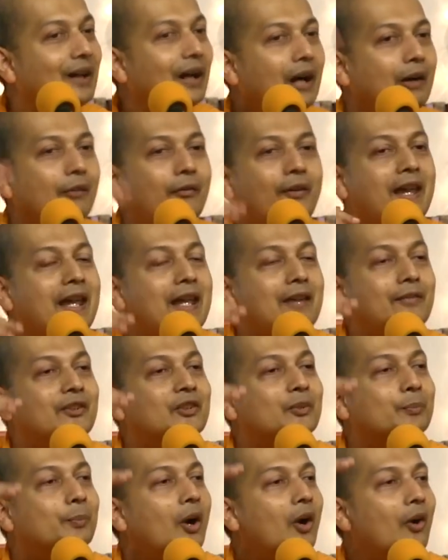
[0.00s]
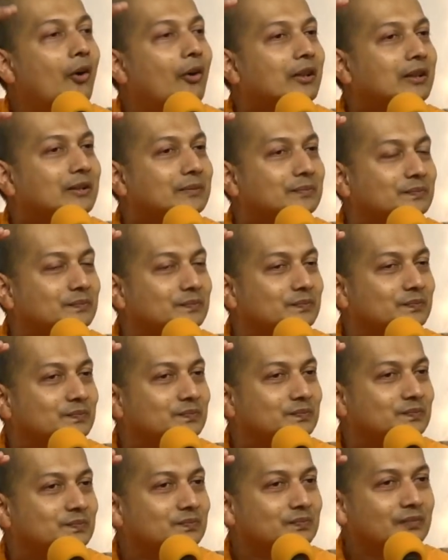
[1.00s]
a wave is born.
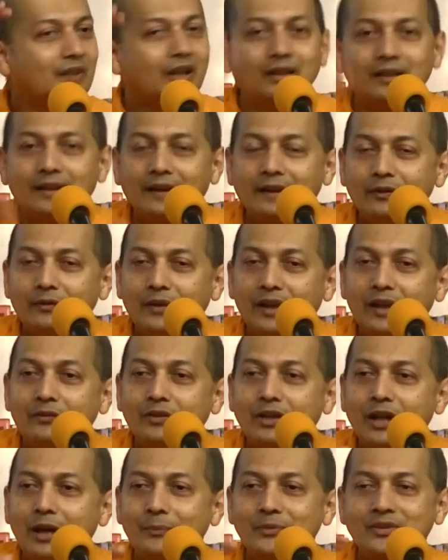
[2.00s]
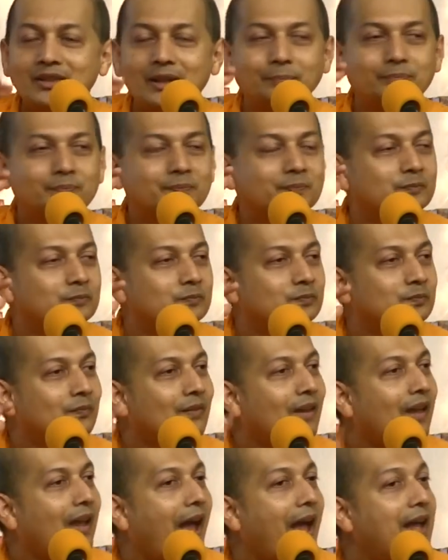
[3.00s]
A little wave comes up
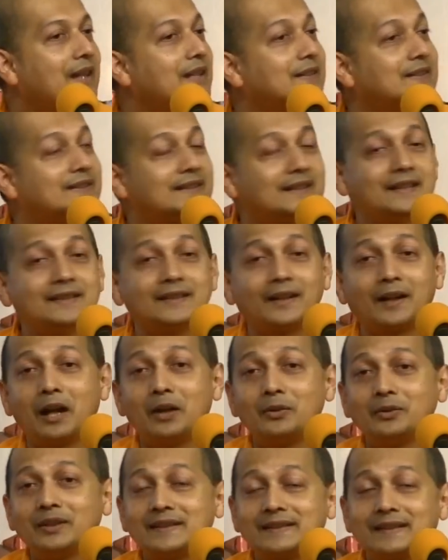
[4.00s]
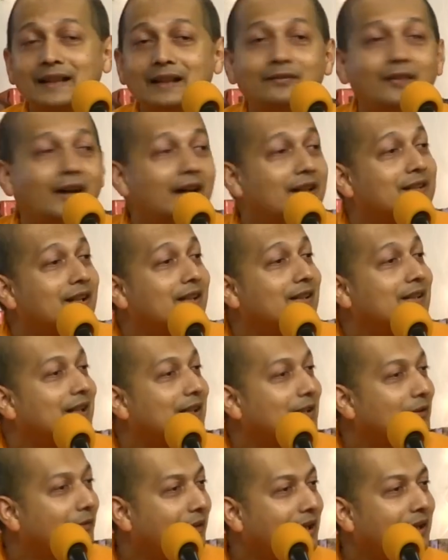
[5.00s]
and it sees around itself other
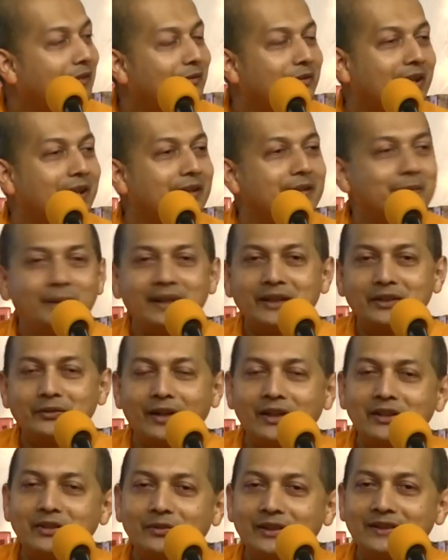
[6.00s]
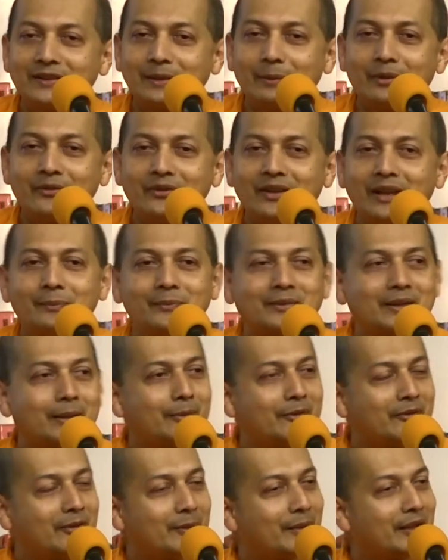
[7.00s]
little waves and it makes friends with some of them.
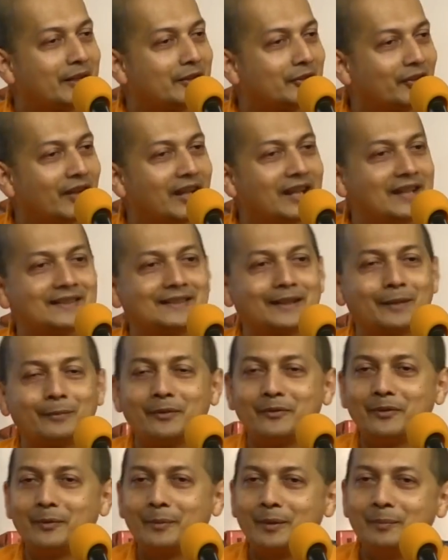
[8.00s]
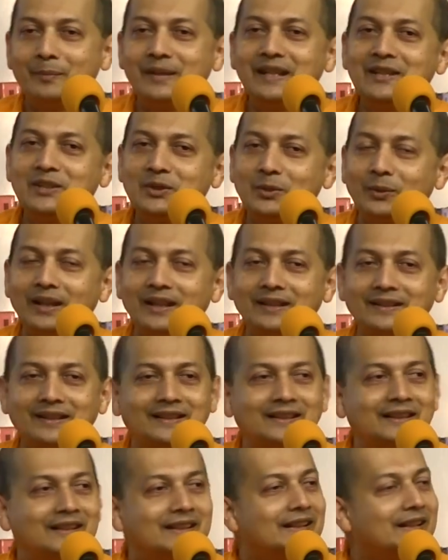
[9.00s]
Some of them are his friends, some of them are mean to it.
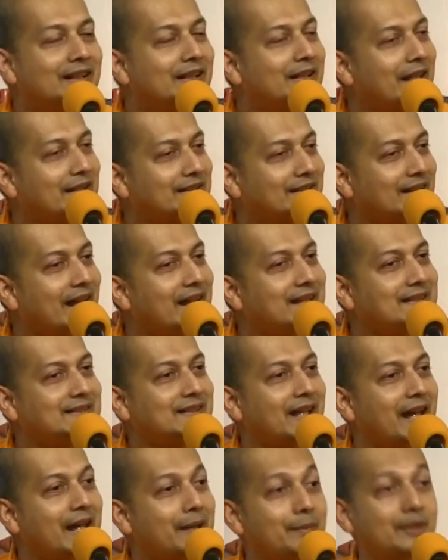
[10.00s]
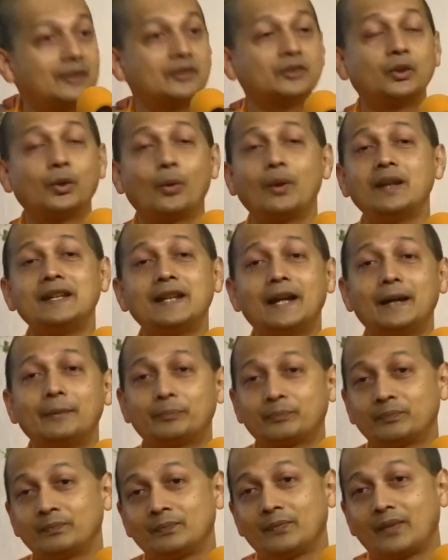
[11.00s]
And it has a nice time and it's growing
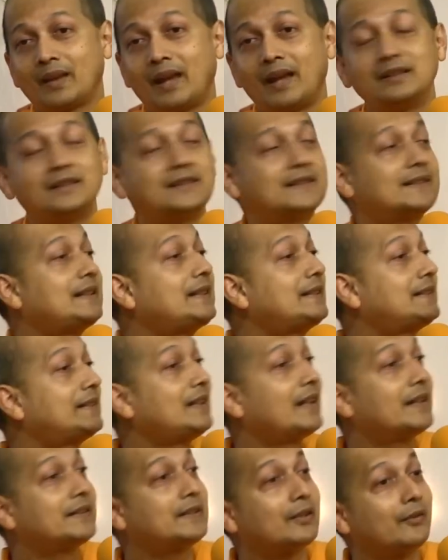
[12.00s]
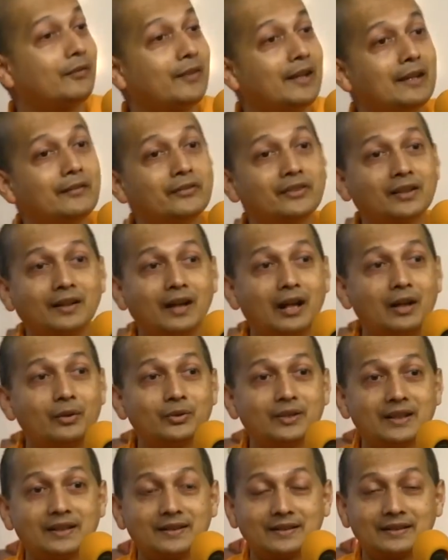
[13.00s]
up and it sees the other waves
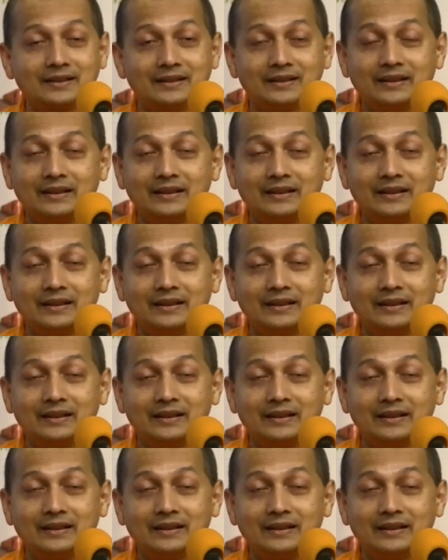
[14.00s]
around it.